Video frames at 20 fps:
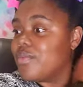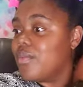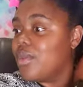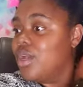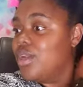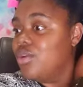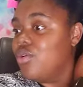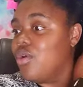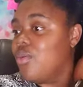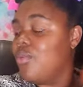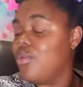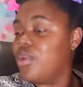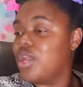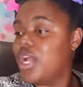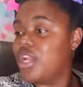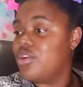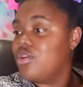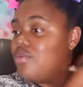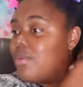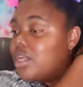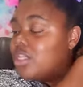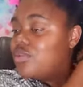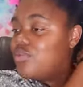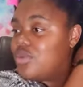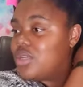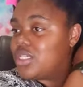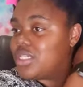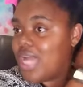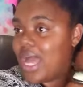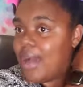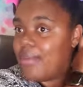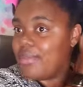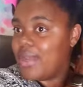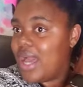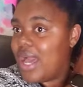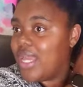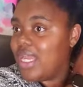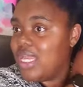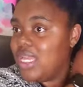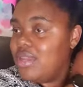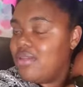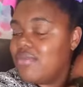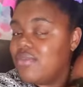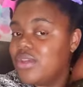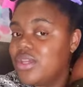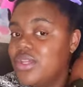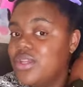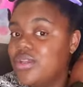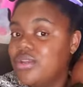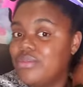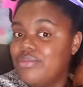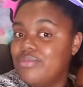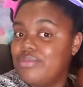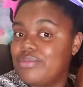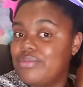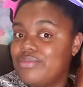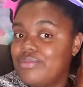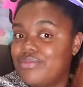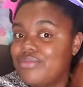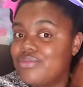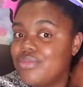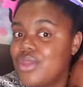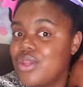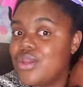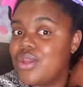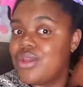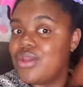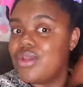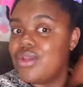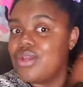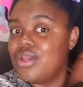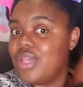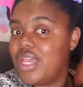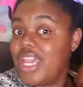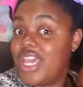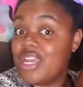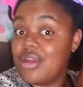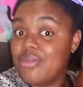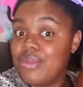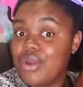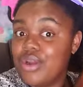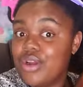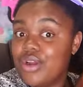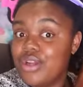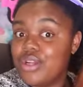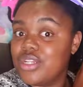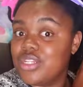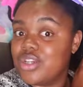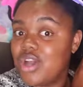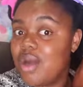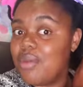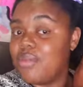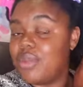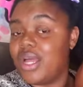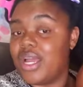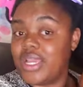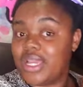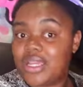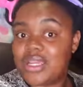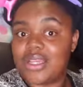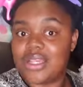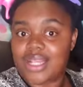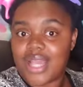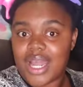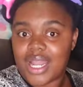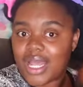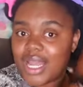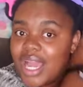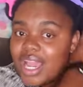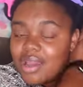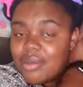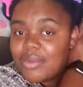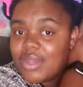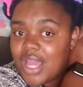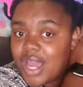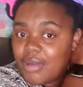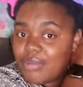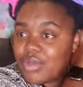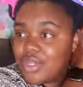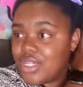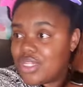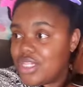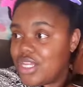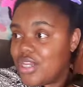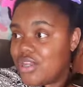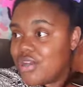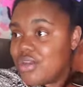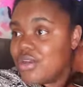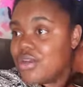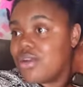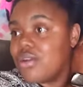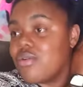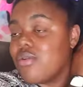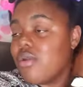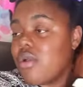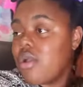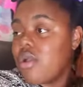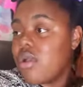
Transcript: Normally when I do my twist, I'm not even in a mirror, so I'm like, kind of like I am now. I'm just sitting here.